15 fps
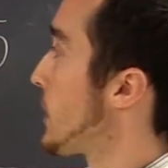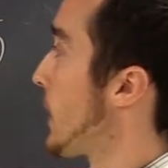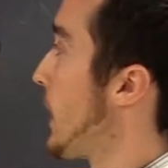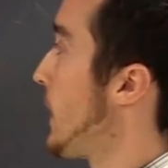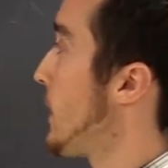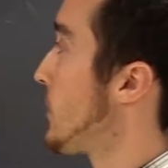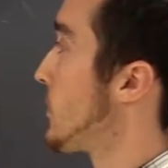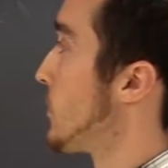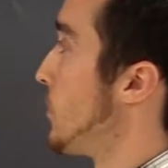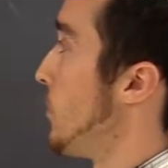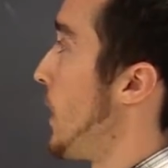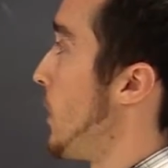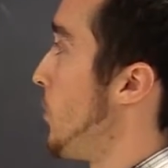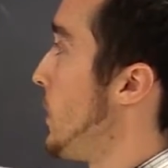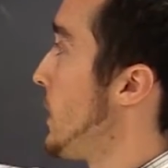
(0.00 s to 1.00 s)
cancel
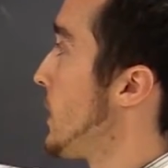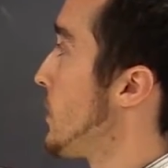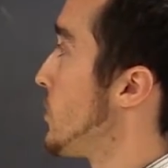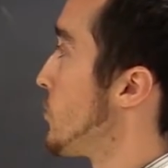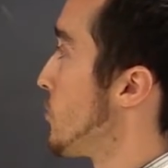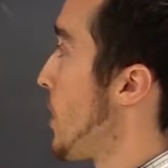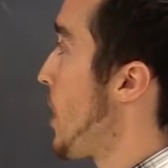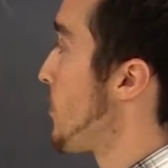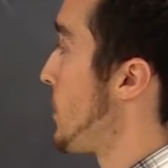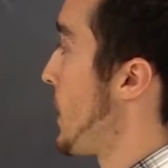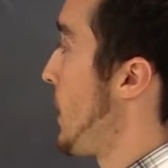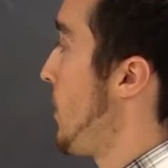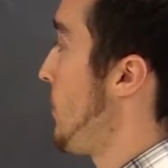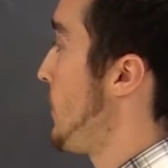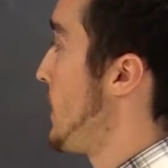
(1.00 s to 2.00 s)
and we can drop
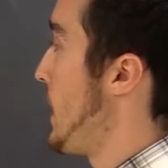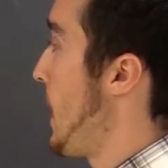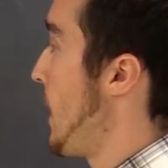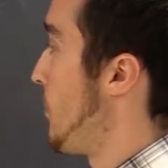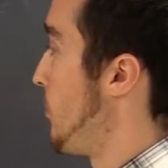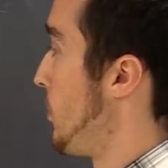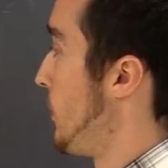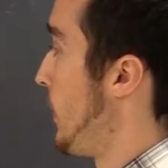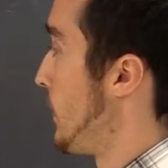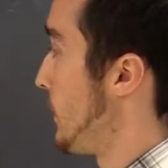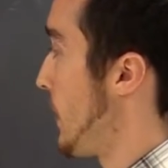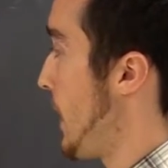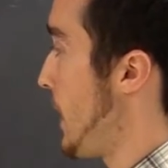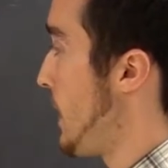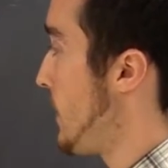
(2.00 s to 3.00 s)
down the n plus
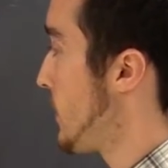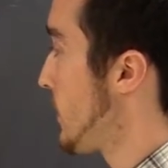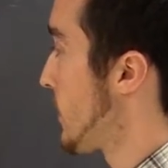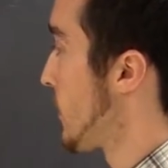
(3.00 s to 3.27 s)
8.